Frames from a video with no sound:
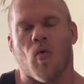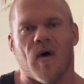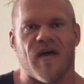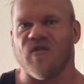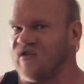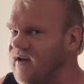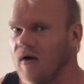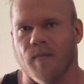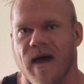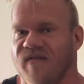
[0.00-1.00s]
whatever
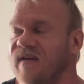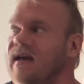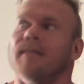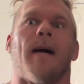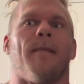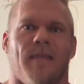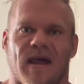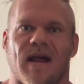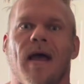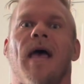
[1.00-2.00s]
subtle benefit it might
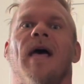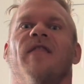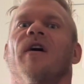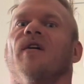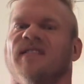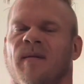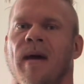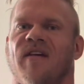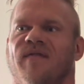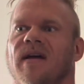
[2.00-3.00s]
be, there is a
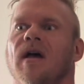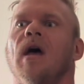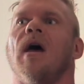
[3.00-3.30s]
benefit.